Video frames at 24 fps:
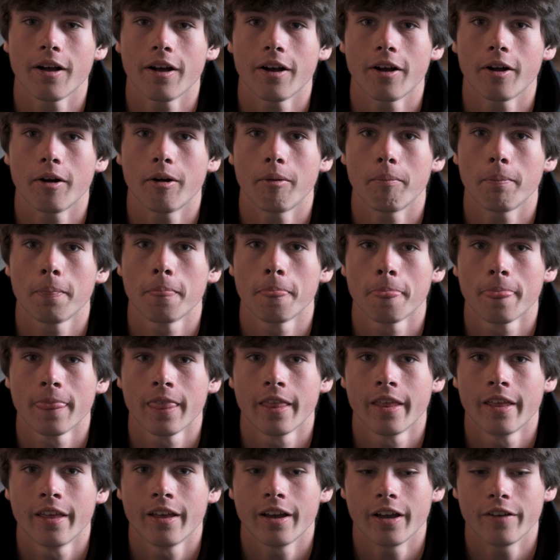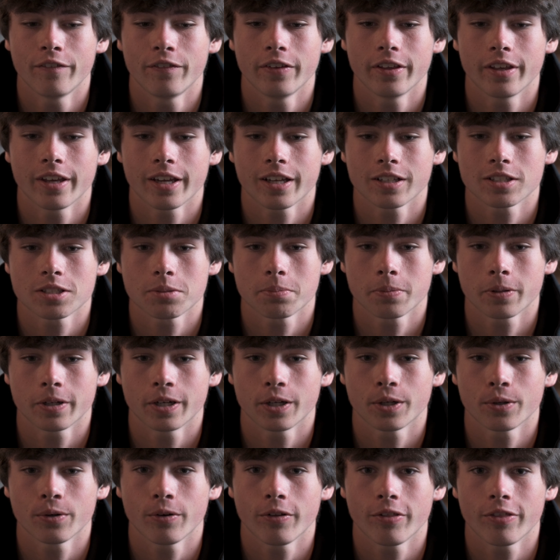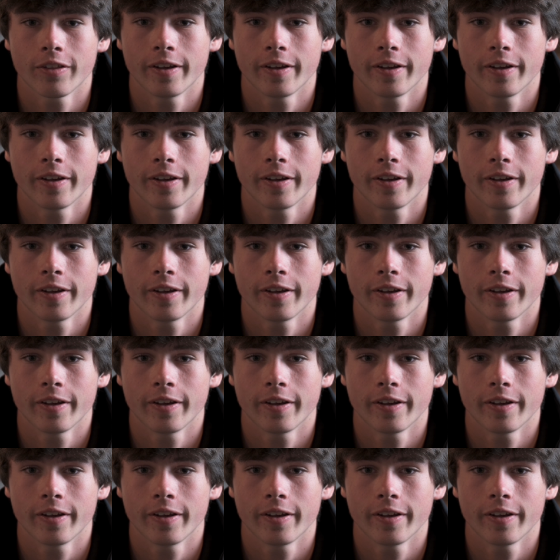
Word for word: Um, I feel like it's a pretty cool